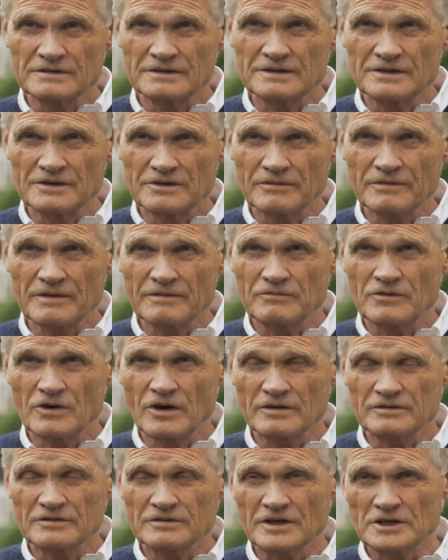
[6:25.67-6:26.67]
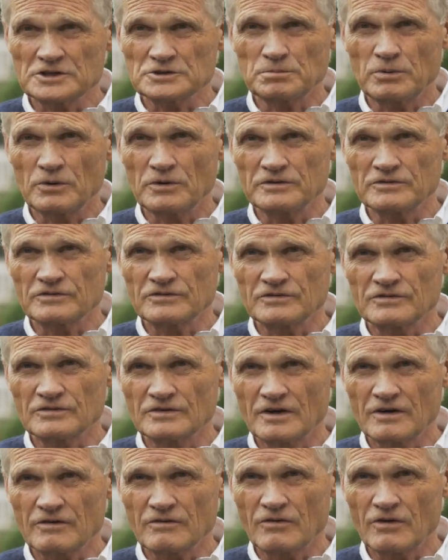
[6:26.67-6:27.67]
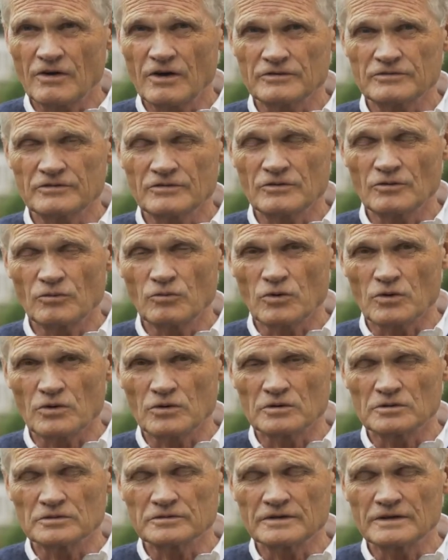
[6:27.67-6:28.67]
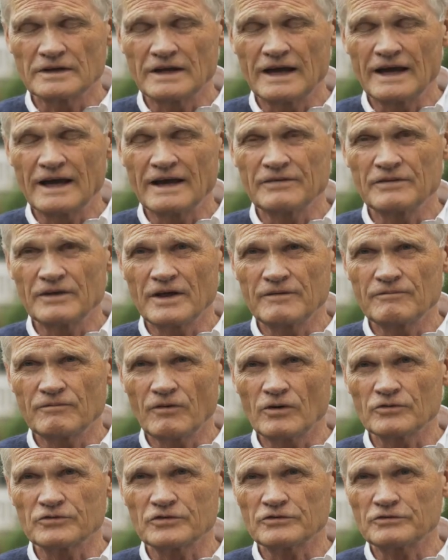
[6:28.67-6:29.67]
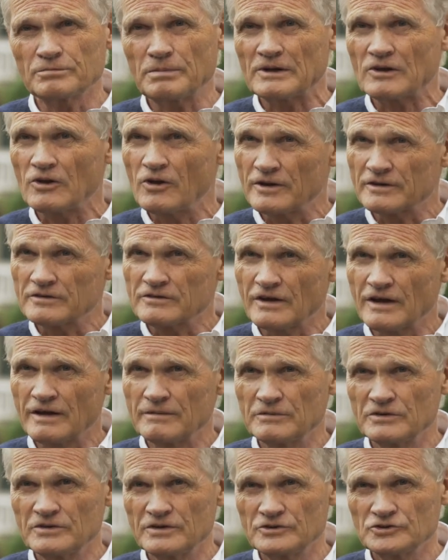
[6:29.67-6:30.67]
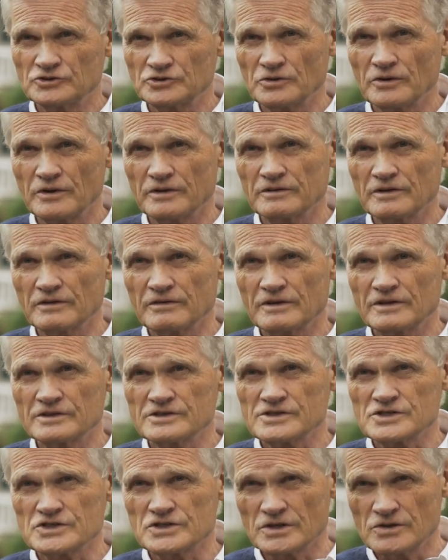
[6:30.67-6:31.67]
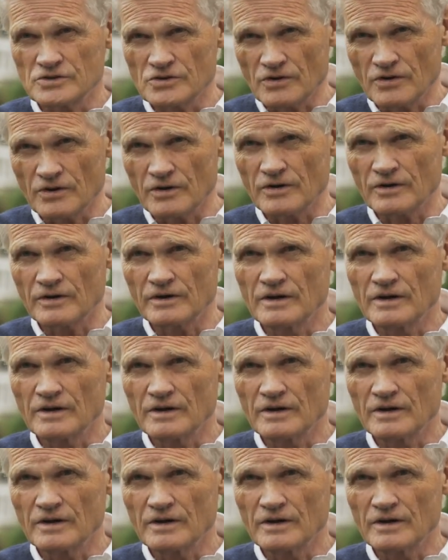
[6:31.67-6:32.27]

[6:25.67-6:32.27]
You know, they've got touch points across the world, and they've also spent a lot of time in ensuring that it's secure